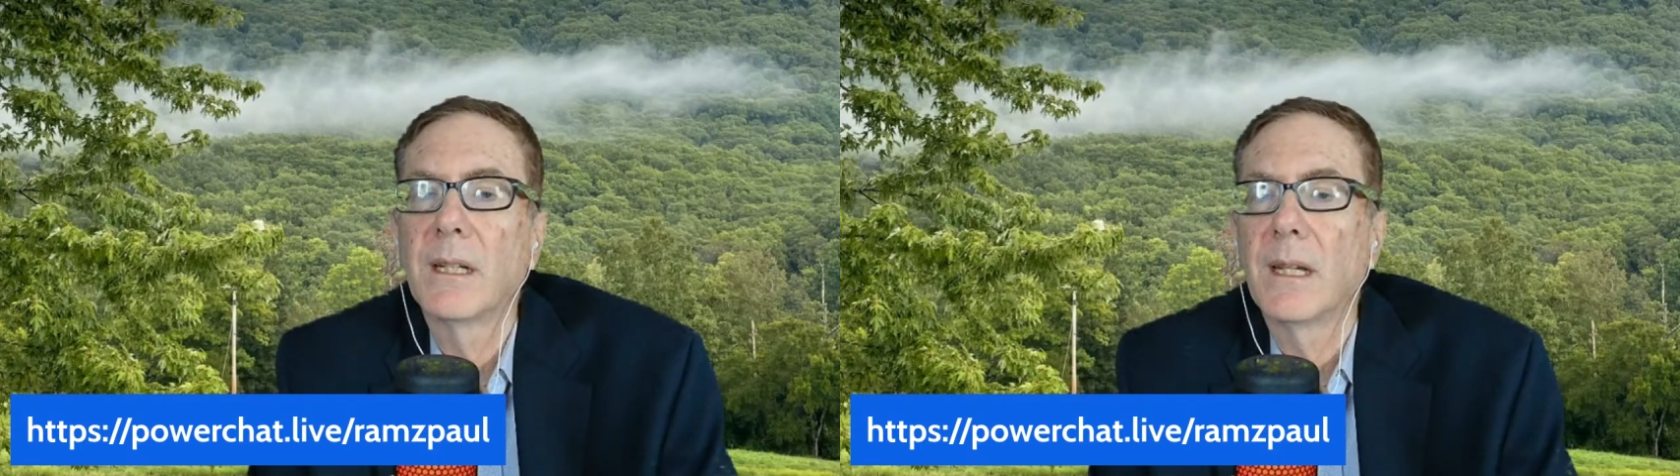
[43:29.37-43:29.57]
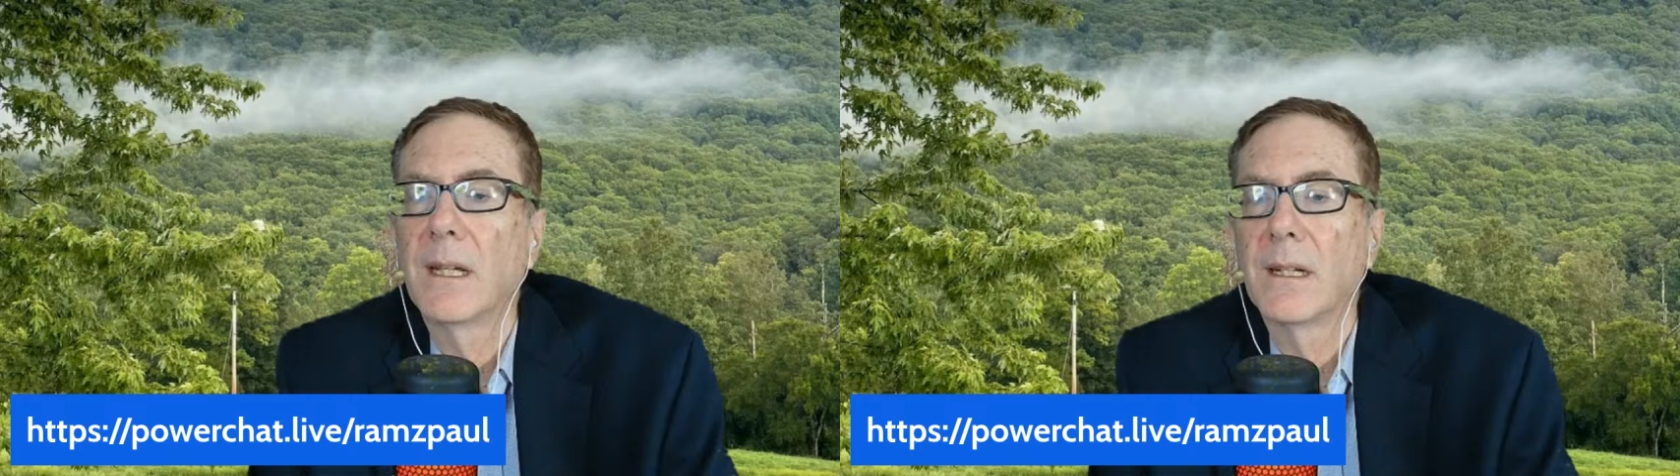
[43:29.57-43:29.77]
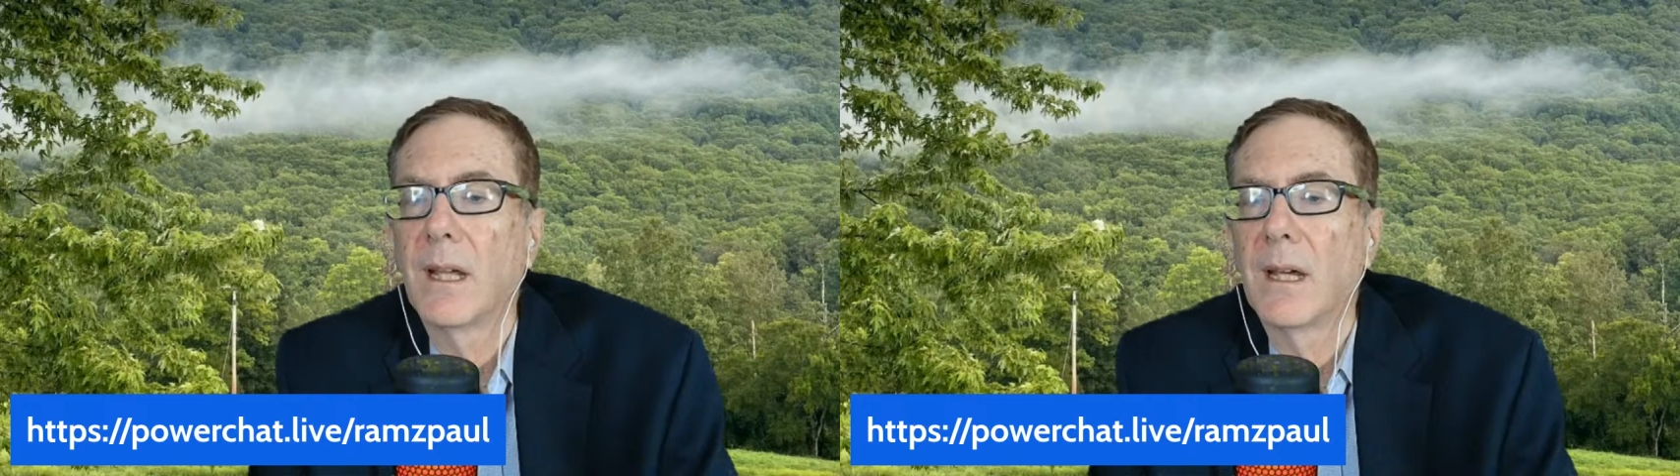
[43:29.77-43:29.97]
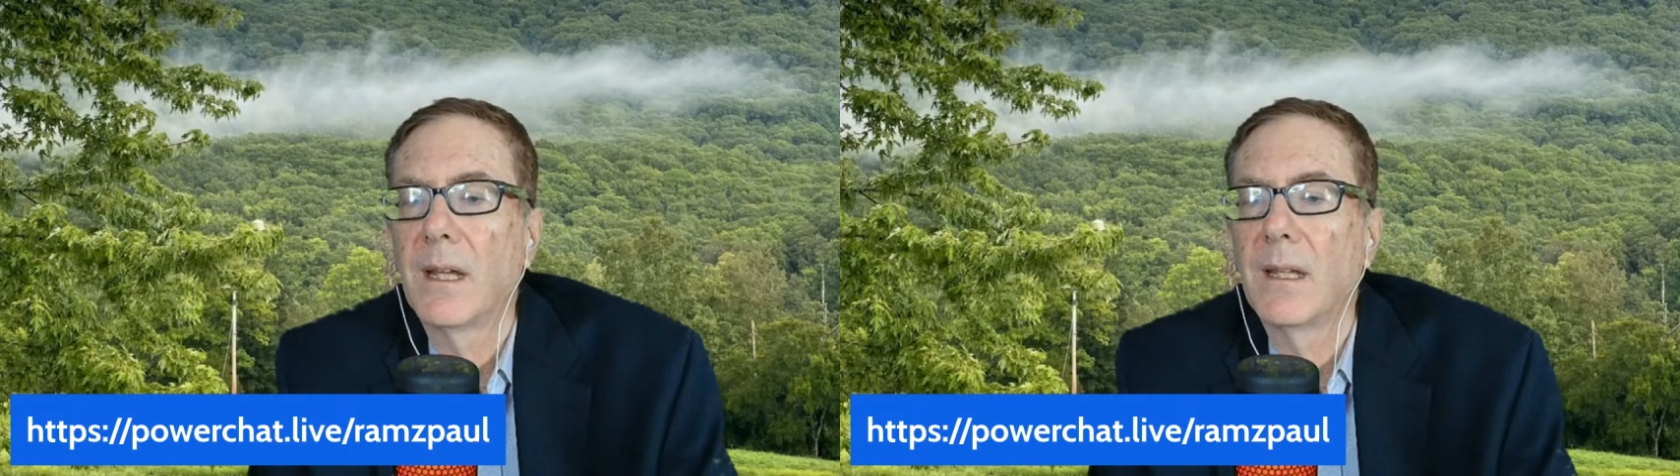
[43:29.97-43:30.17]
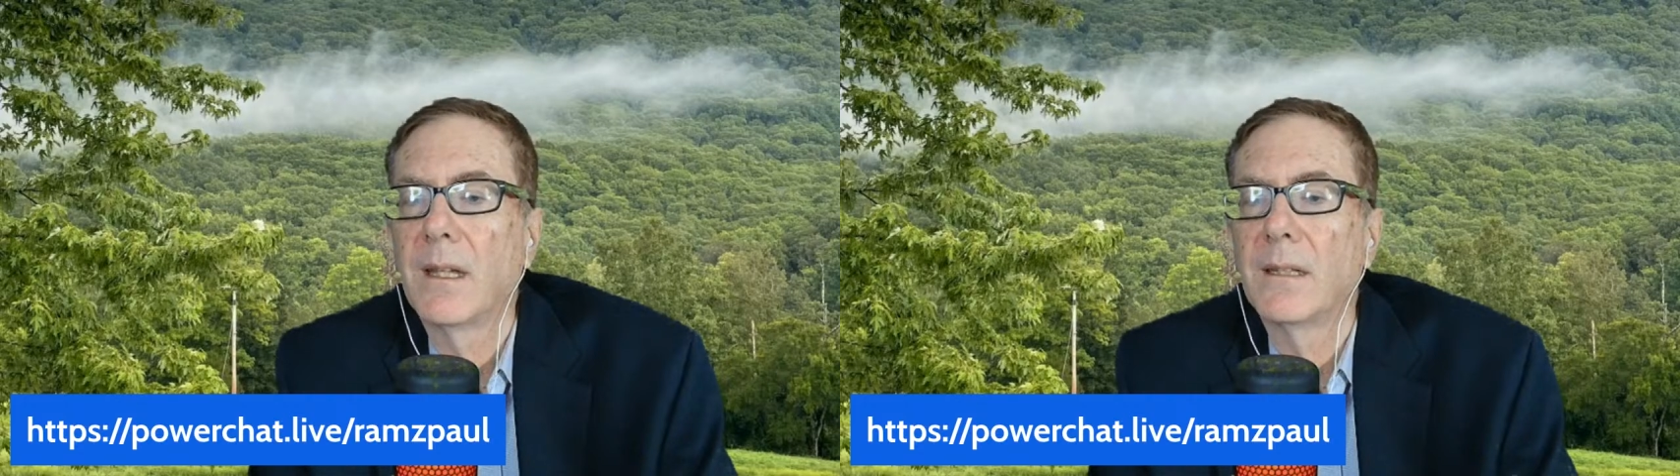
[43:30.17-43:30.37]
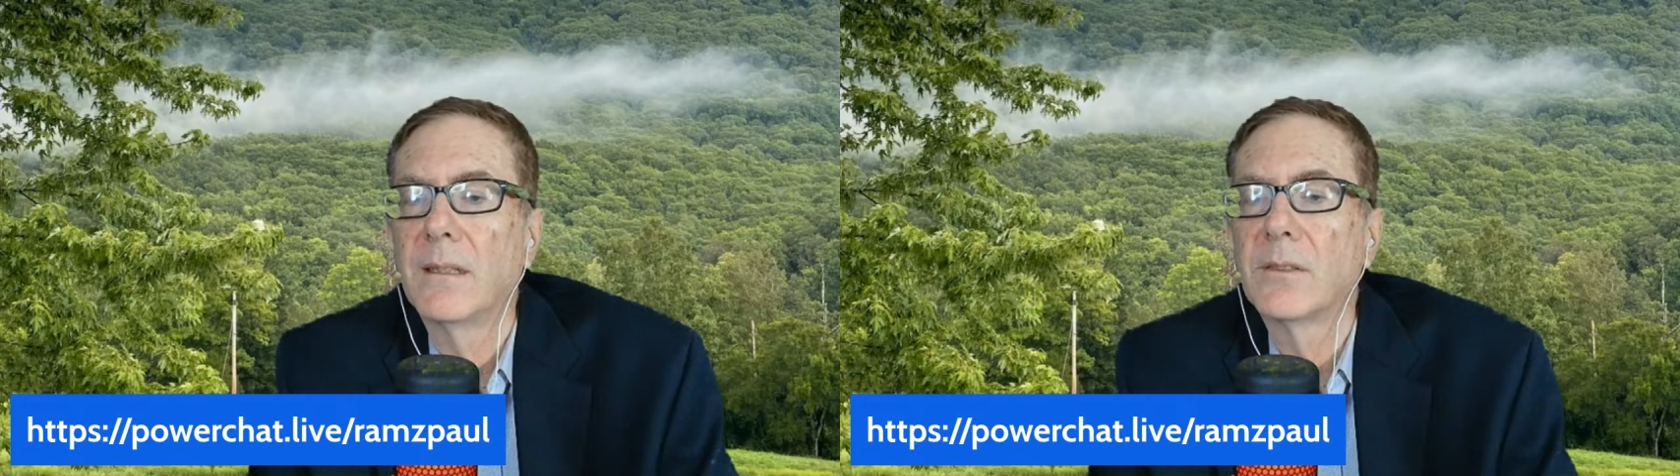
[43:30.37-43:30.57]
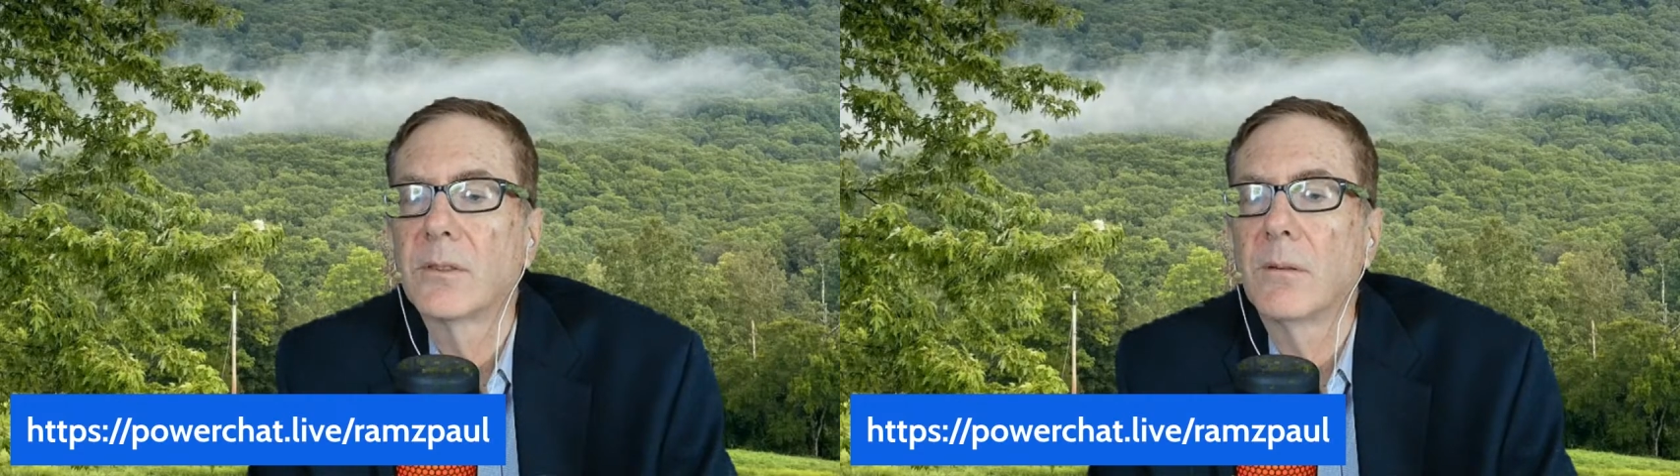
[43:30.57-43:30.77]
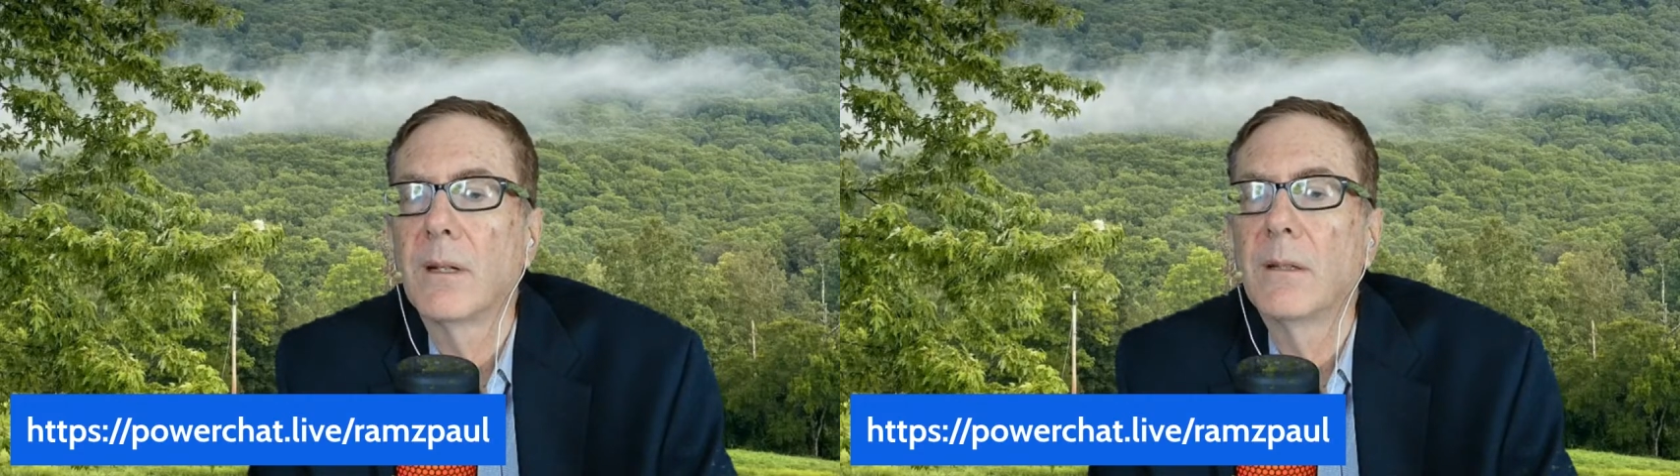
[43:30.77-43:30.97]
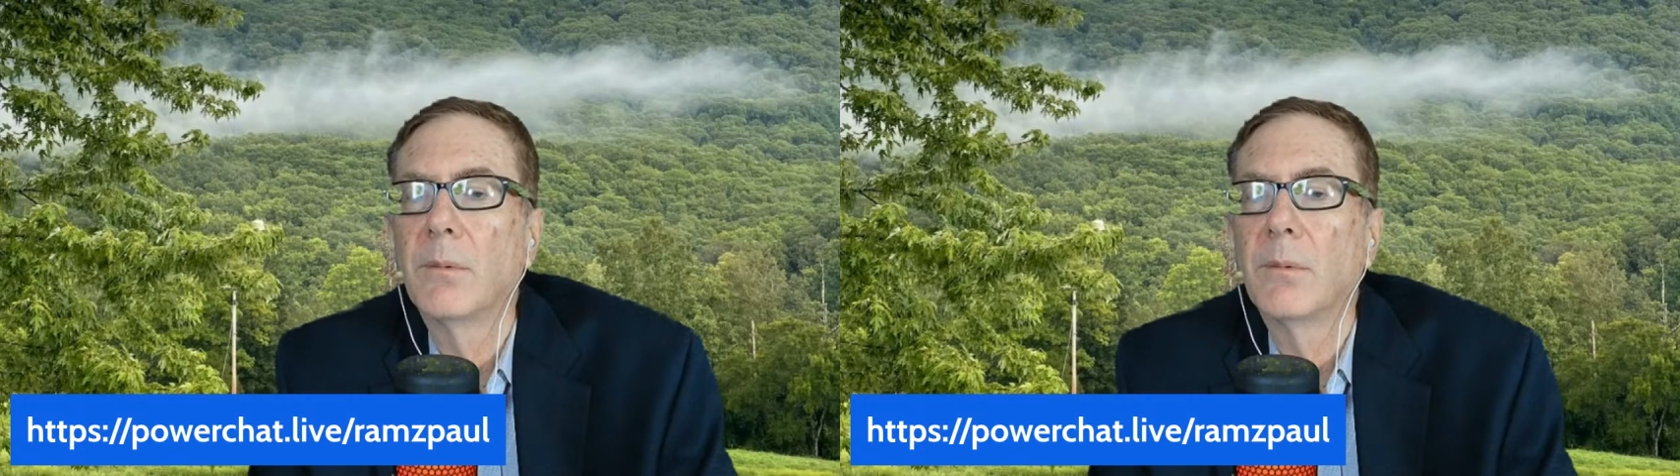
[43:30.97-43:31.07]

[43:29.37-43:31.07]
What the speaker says: and I disagree